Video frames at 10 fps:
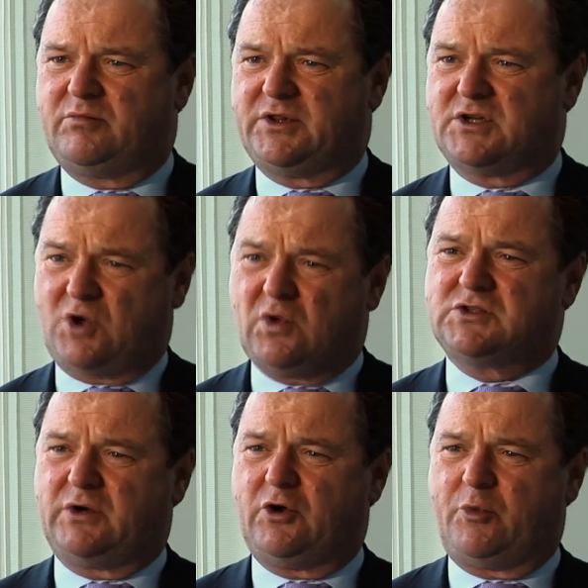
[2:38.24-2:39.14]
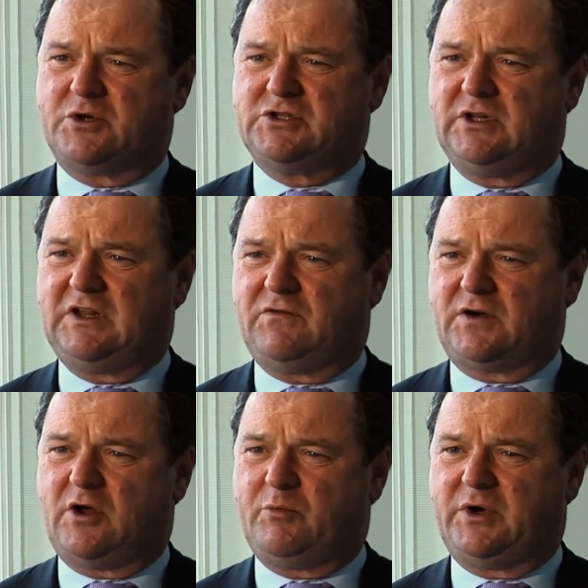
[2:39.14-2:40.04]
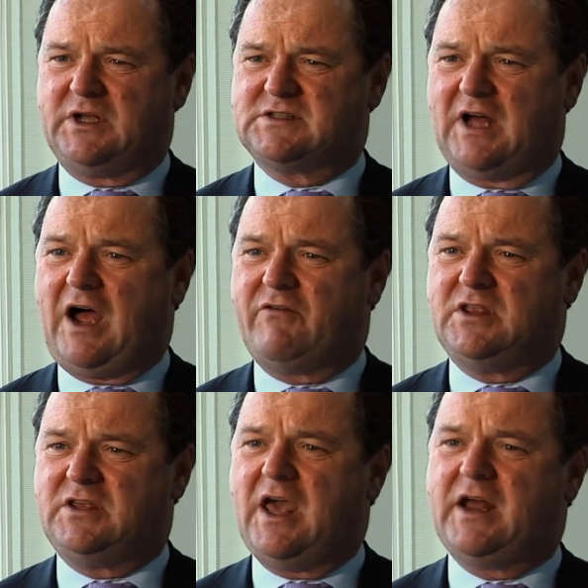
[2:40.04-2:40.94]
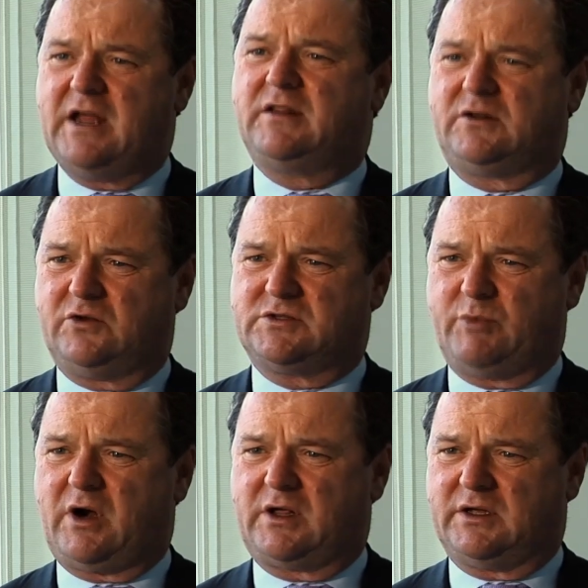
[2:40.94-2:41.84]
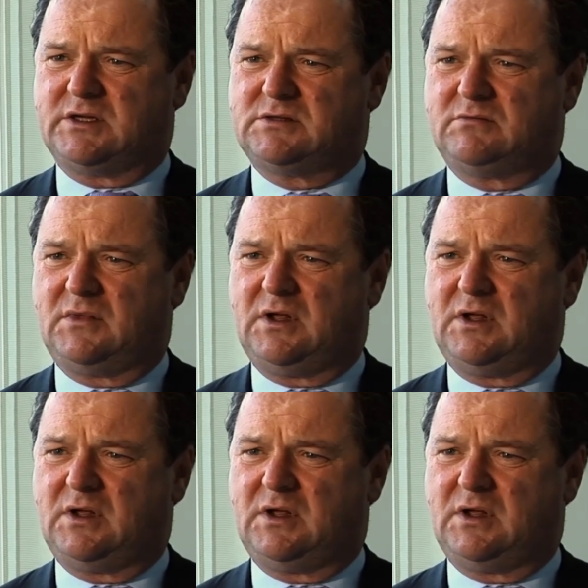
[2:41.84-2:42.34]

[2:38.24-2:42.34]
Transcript: But there's also an opportunity for companies that haven't yet entered those markets.